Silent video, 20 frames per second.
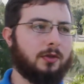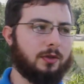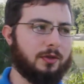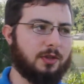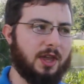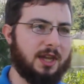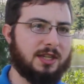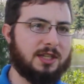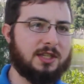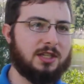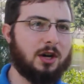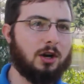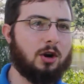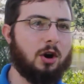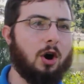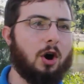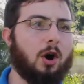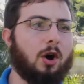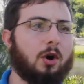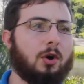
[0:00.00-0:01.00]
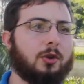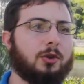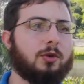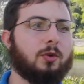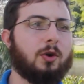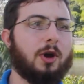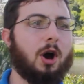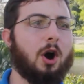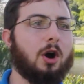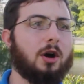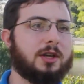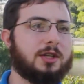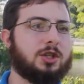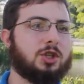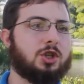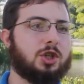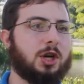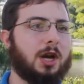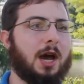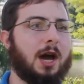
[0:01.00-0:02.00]
they suck all the
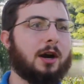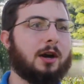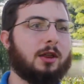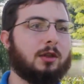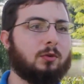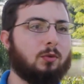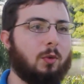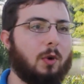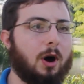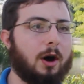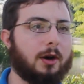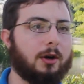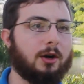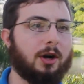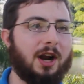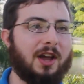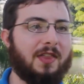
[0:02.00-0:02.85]
oxygen out of the water,